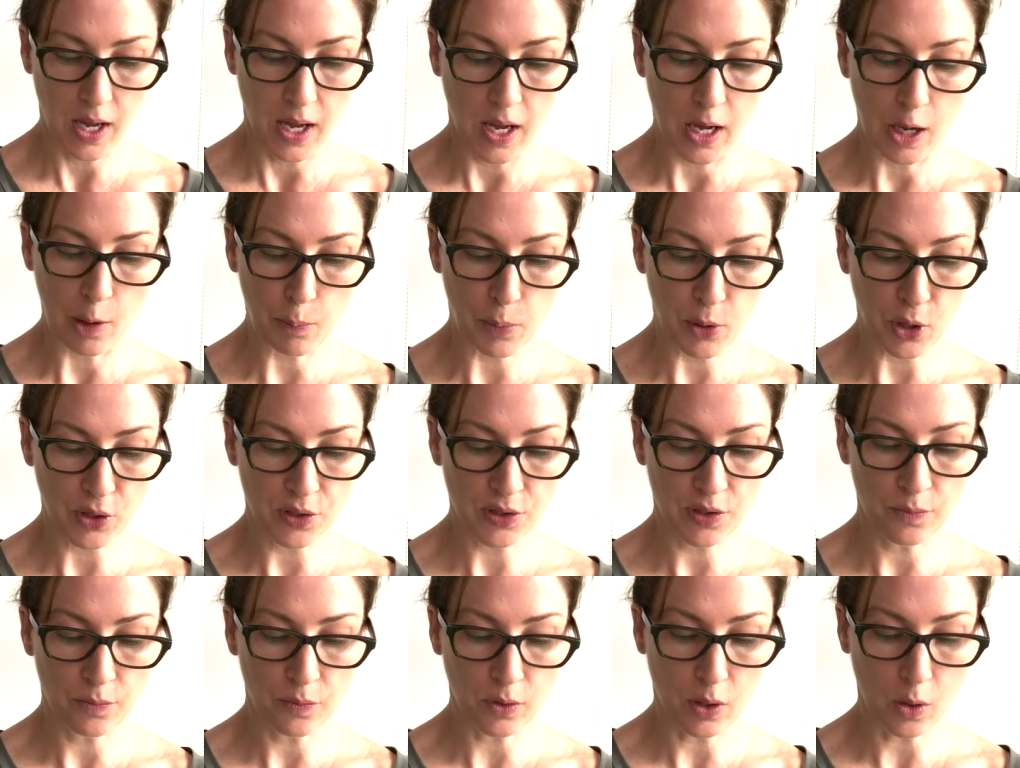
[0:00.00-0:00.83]
A
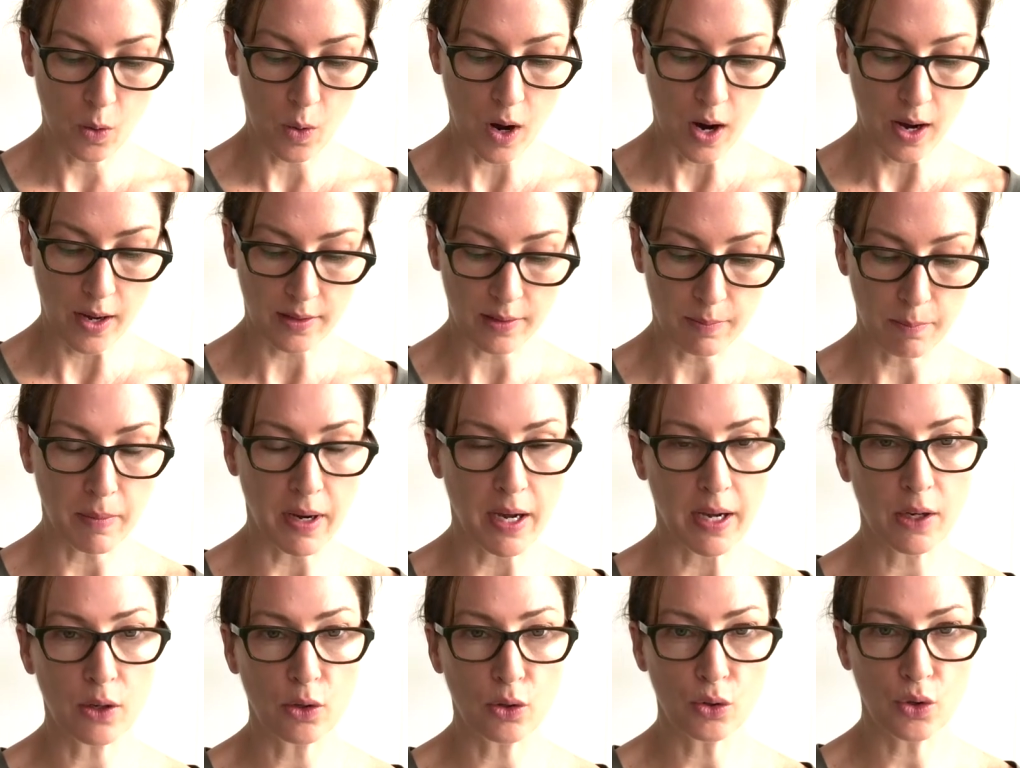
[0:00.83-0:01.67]
person requires
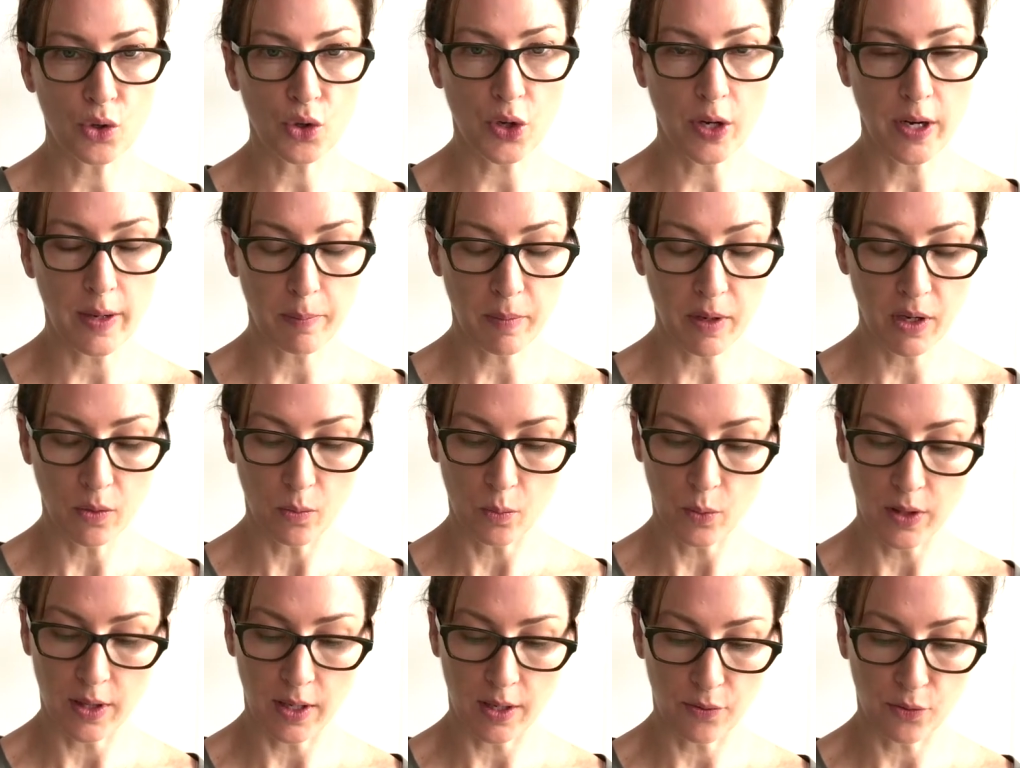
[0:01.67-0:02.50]
medical treatment
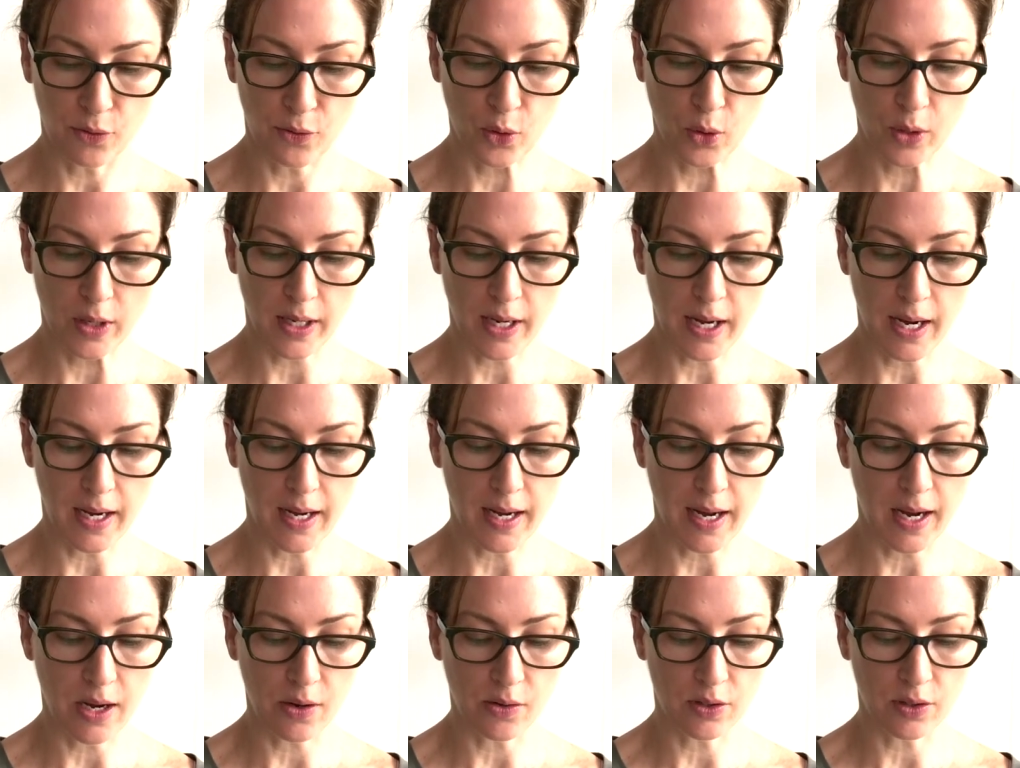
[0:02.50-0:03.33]
within 48
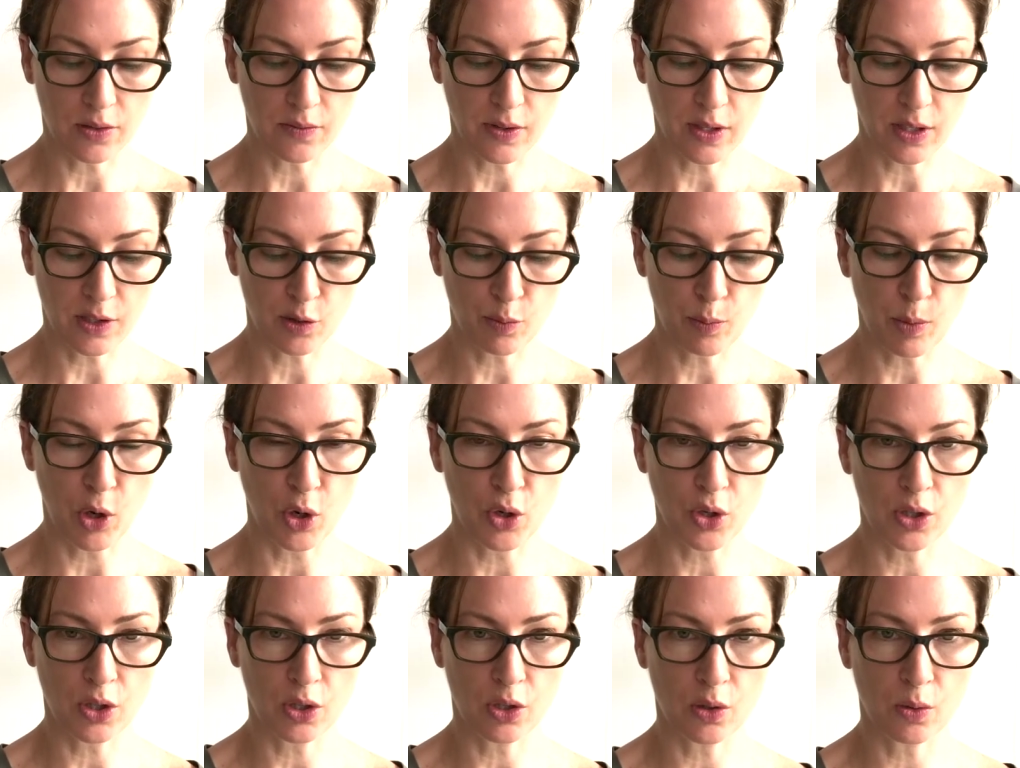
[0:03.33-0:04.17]
hours of
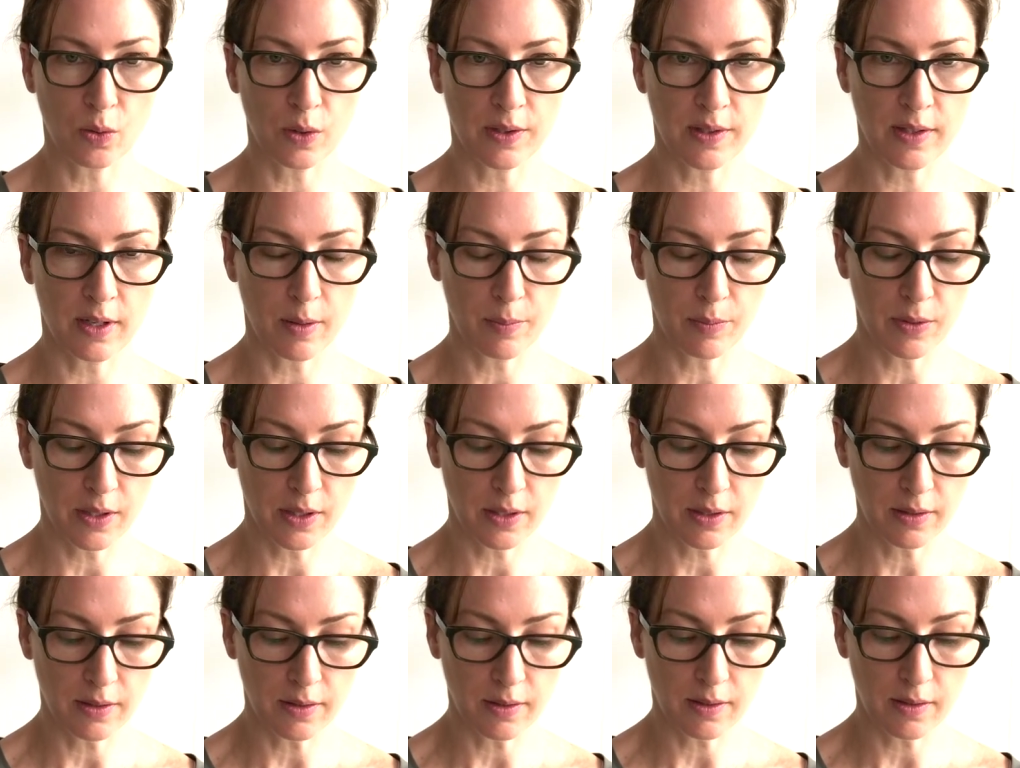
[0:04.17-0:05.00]
exposure to a
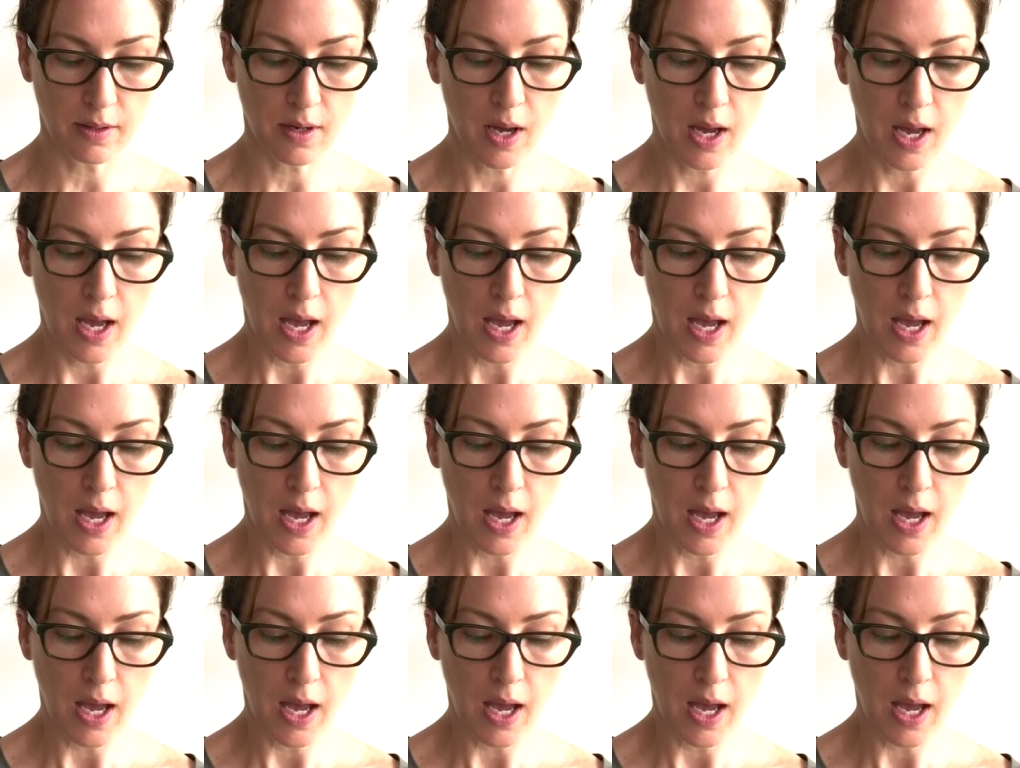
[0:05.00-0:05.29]
substance.